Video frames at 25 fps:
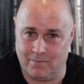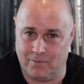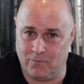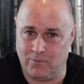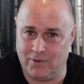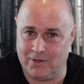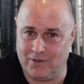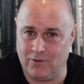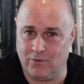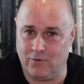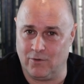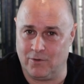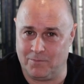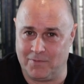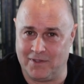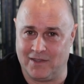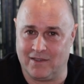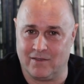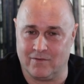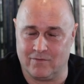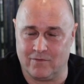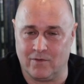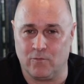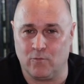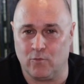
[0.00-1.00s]
we do it
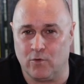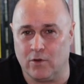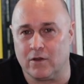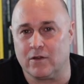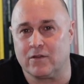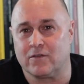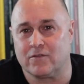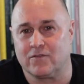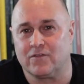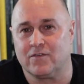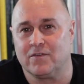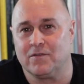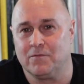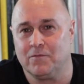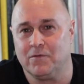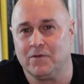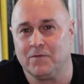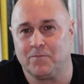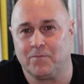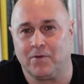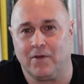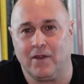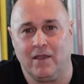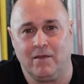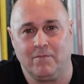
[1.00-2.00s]
because it works, and we
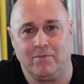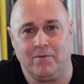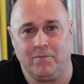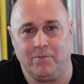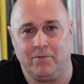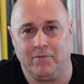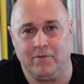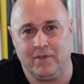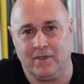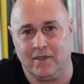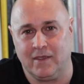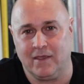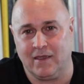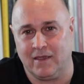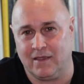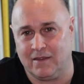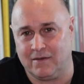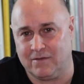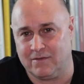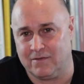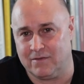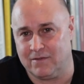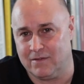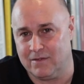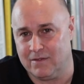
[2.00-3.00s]
probably
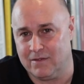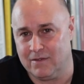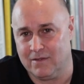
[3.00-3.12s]
got